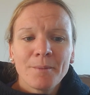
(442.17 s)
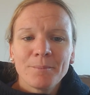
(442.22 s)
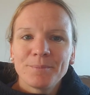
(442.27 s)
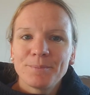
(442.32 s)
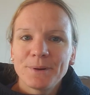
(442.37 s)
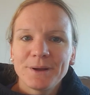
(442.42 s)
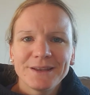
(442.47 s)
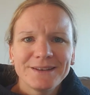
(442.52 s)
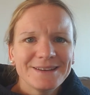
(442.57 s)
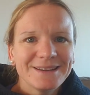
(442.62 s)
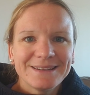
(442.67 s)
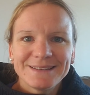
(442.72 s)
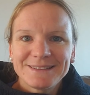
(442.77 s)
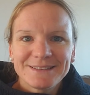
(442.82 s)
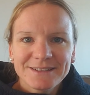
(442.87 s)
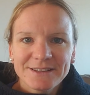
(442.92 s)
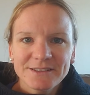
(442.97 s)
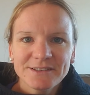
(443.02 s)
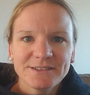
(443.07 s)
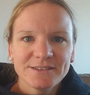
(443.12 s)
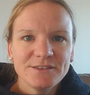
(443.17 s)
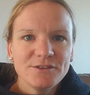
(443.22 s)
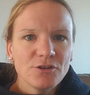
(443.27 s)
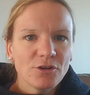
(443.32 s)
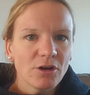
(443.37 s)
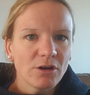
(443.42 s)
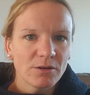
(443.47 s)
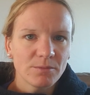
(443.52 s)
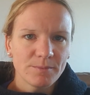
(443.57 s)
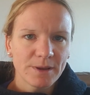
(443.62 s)
but it does
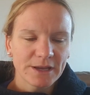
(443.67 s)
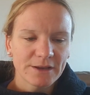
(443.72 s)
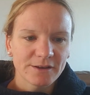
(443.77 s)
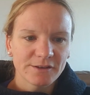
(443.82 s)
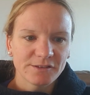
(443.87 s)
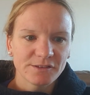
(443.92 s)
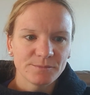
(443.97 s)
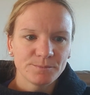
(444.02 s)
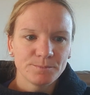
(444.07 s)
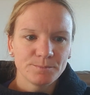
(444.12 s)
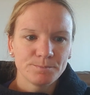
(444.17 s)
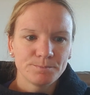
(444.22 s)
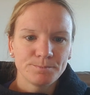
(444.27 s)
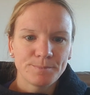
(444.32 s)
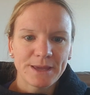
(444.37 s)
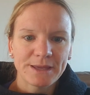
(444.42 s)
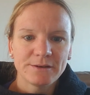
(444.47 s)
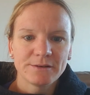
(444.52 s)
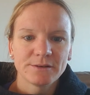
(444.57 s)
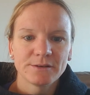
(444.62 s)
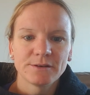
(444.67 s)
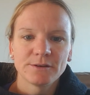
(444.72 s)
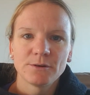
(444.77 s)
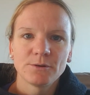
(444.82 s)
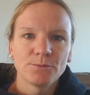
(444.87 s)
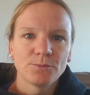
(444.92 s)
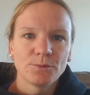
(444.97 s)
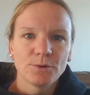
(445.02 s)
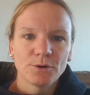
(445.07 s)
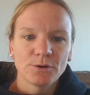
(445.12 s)
not make us better or
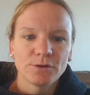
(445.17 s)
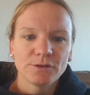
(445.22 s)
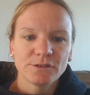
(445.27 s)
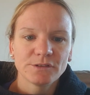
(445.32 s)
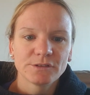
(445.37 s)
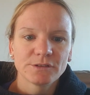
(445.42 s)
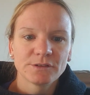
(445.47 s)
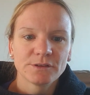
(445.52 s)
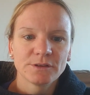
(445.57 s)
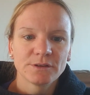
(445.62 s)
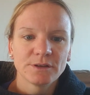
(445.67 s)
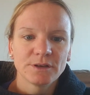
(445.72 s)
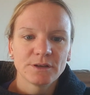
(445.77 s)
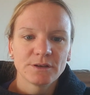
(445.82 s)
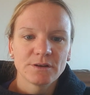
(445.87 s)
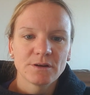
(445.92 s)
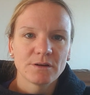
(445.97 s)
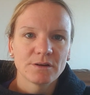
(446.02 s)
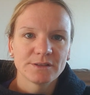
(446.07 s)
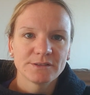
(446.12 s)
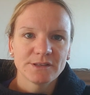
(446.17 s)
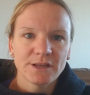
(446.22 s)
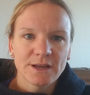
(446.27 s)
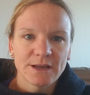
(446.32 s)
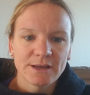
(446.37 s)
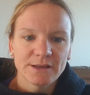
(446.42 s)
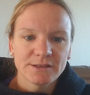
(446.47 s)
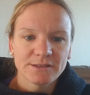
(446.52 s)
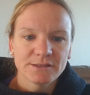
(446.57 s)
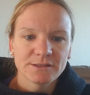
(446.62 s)
worse in God's
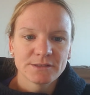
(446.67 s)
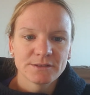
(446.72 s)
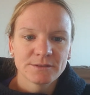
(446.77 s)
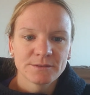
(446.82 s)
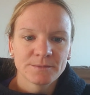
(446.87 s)
eyes.